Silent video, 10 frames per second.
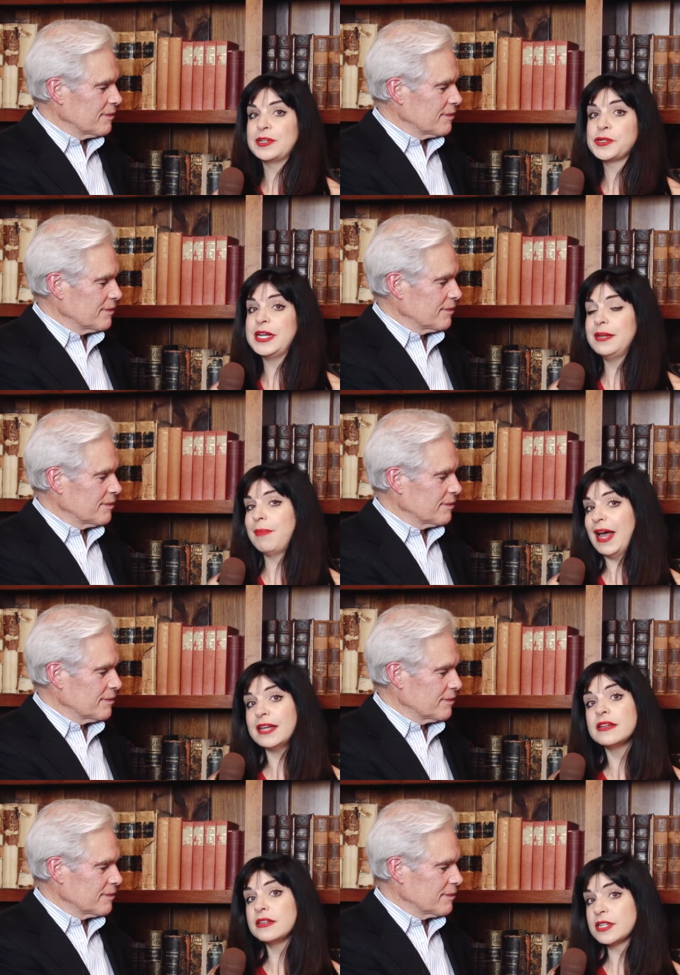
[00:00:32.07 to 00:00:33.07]
Speaker 1: treated by
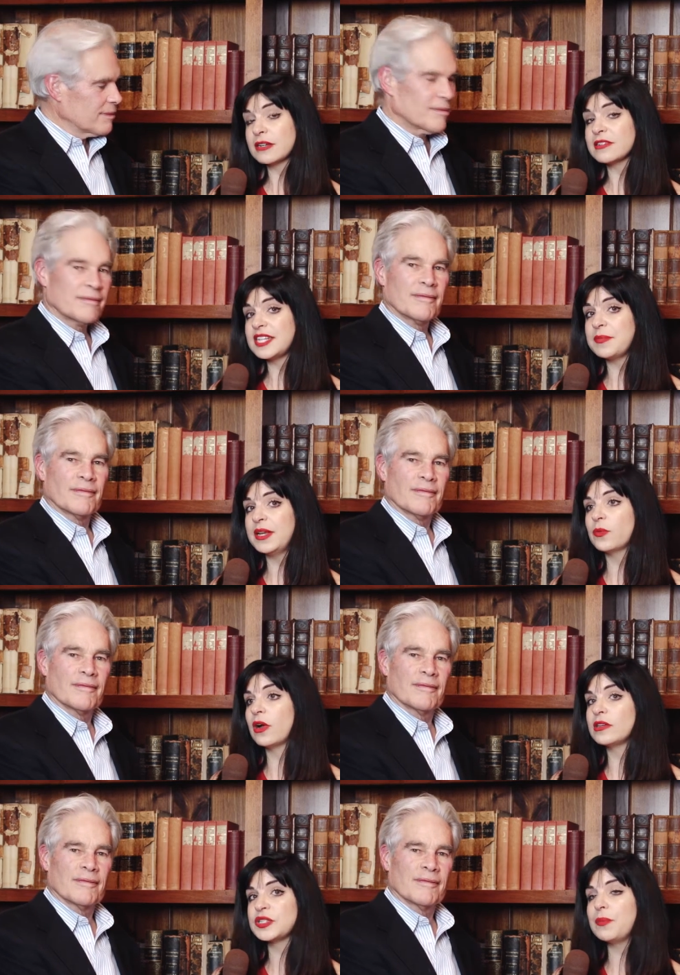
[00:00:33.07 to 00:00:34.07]
Dr. Steadman and were
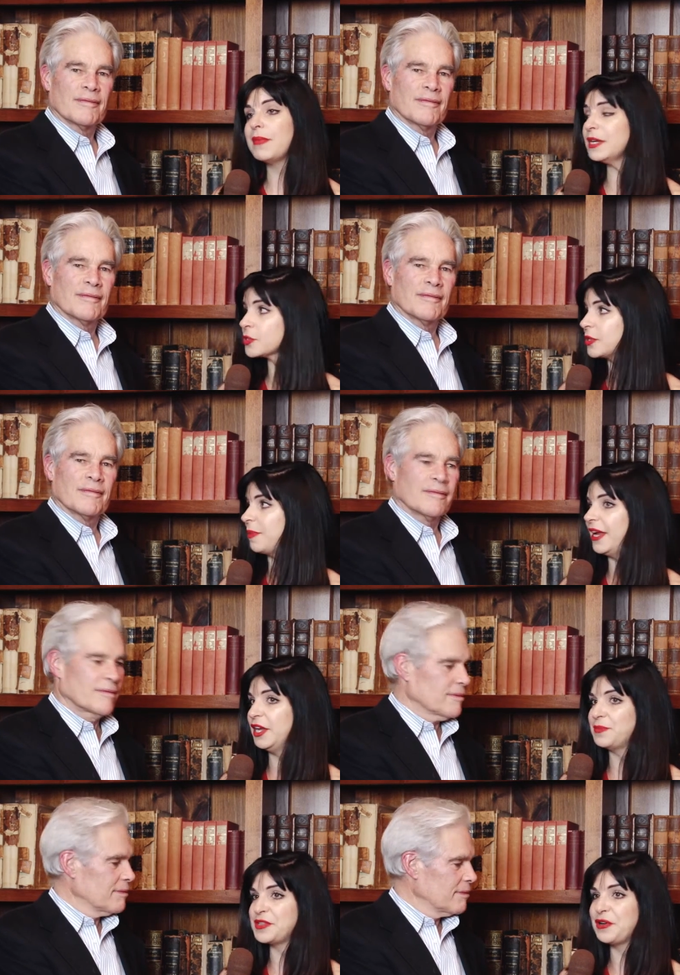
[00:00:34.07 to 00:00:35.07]
also mentored by him.
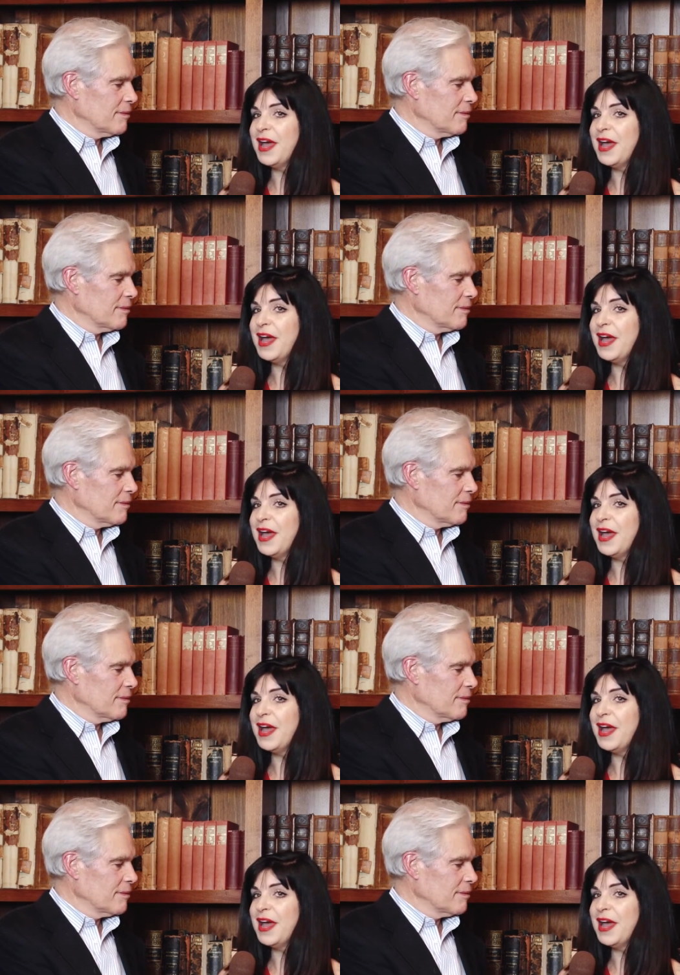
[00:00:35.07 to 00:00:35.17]
So